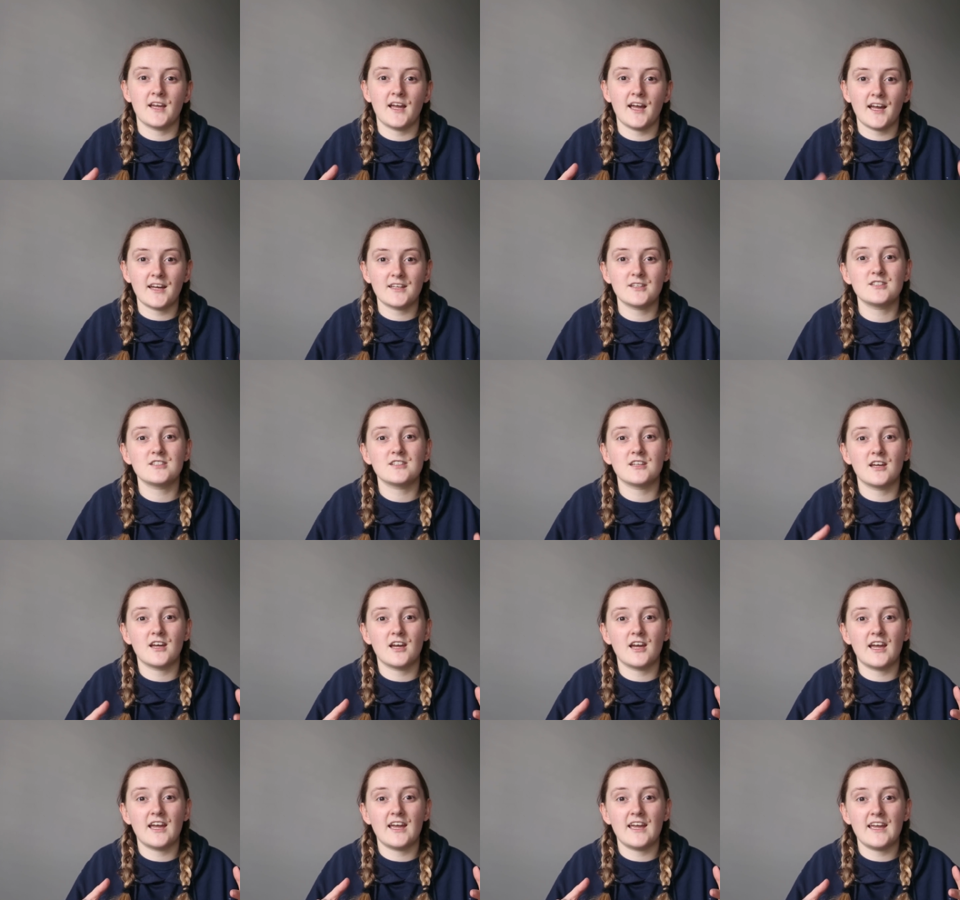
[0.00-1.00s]
And
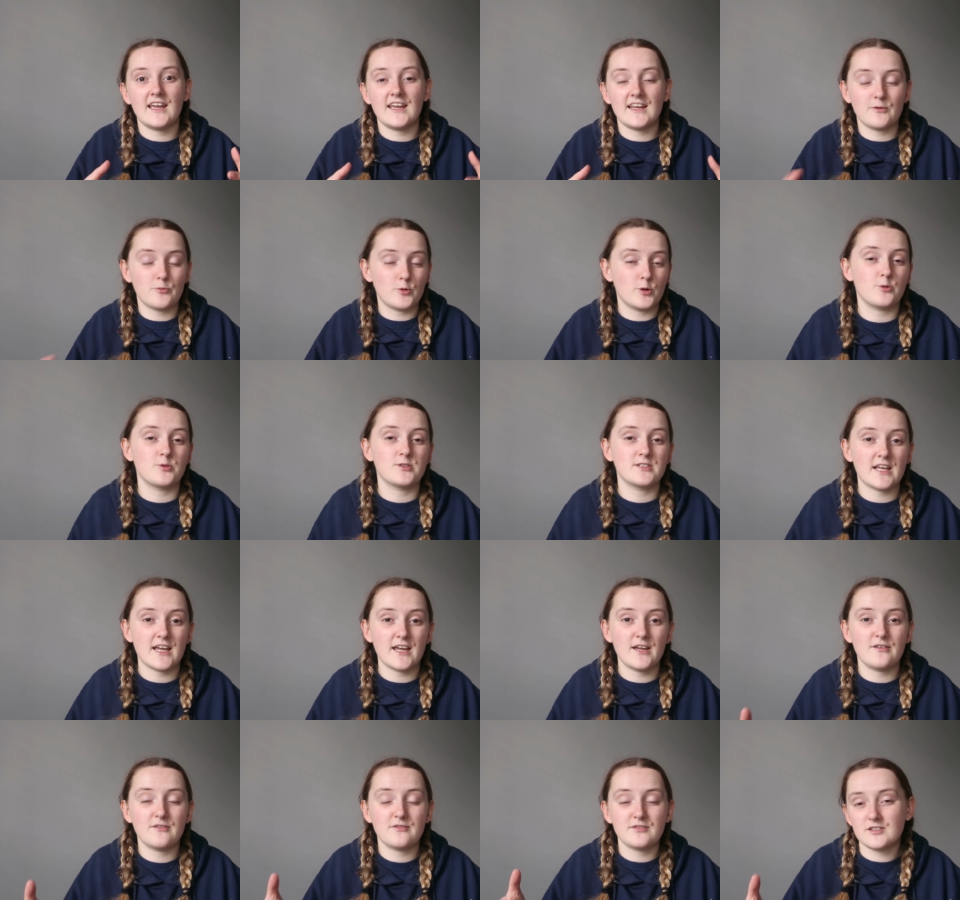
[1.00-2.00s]
it will
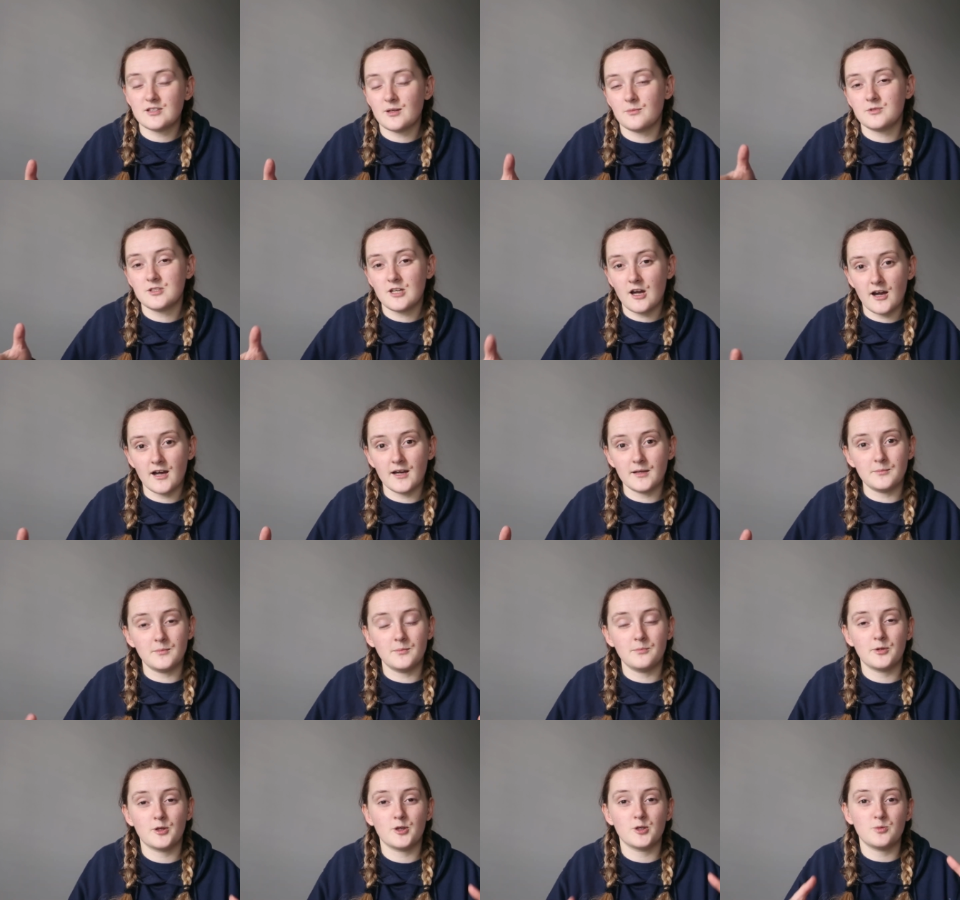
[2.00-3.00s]
save some time
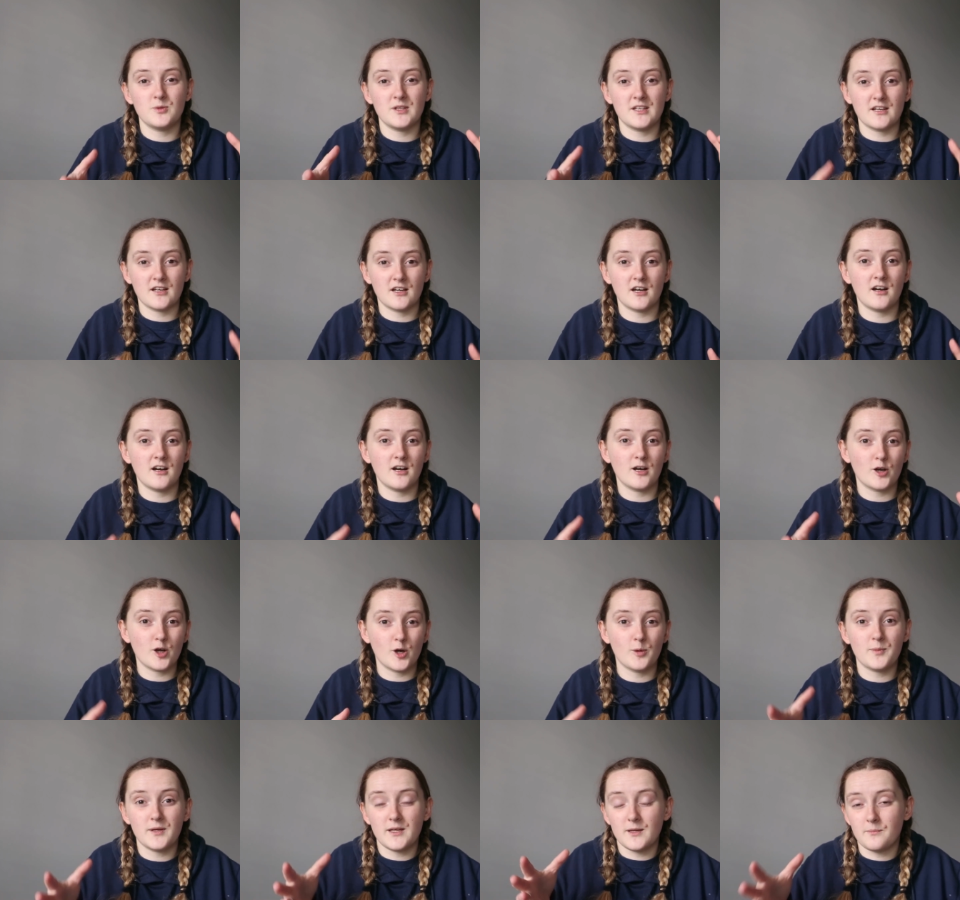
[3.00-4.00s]
because we can cut and
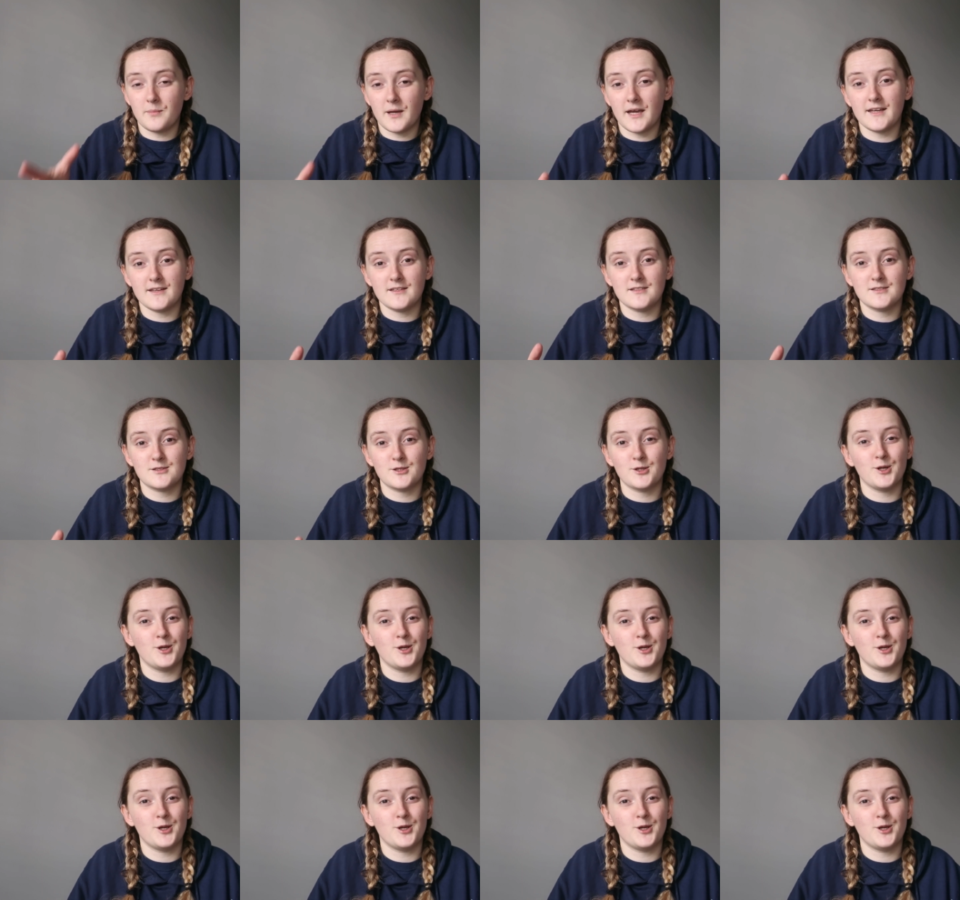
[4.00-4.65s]
copy and paste.